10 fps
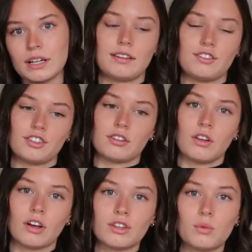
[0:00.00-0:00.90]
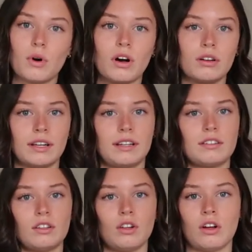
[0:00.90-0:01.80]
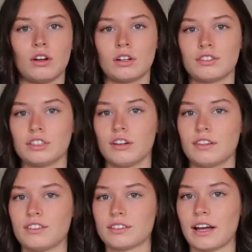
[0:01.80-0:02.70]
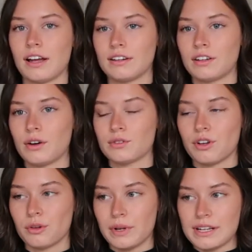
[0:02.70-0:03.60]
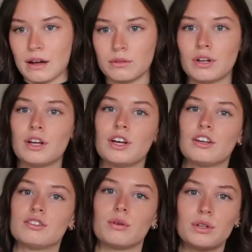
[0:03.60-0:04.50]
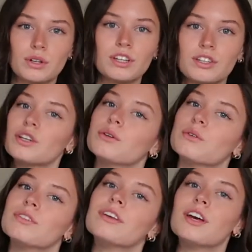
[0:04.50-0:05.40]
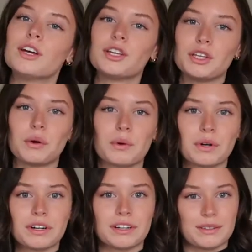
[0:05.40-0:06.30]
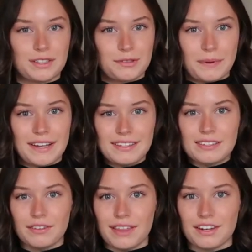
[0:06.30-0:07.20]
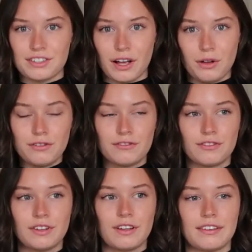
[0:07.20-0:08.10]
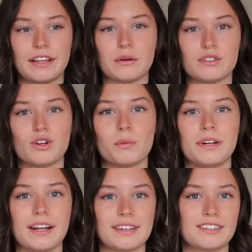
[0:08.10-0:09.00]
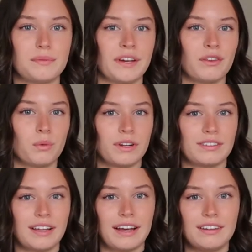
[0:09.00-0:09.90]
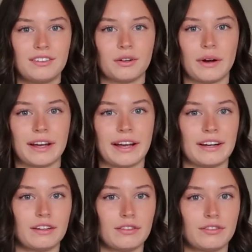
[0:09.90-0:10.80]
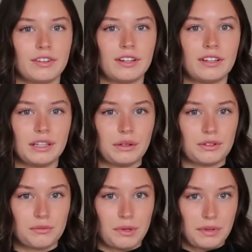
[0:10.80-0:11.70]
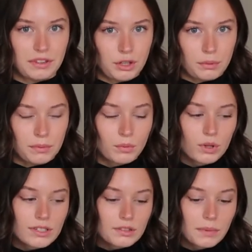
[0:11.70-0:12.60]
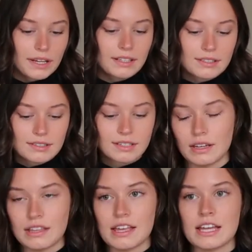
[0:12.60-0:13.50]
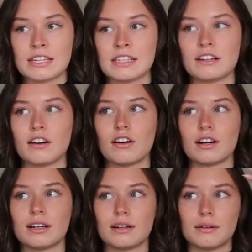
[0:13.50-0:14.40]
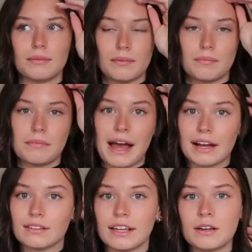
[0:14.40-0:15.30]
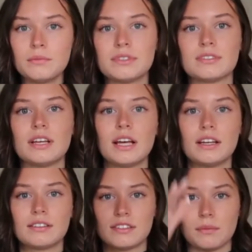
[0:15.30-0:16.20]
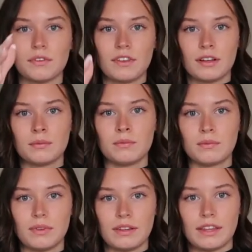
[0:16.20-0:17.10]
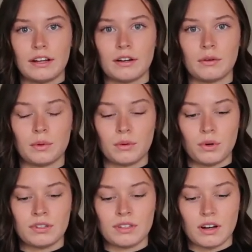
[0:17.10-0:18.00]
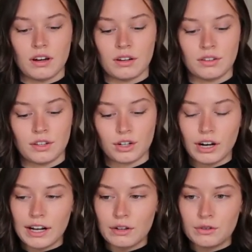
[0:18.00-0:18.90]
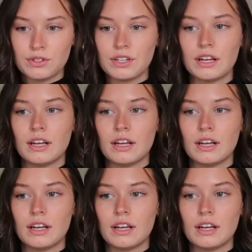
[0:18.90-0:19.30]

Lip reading: It's just along the wall, and it's a long shelf that just kind of goes all the way down. So you can use your space of that shelf. There was nobody next to me on the one side, so I kind of used maybe a little bit more space. And then there are mag lamps. Some of them, there were ones on the ground.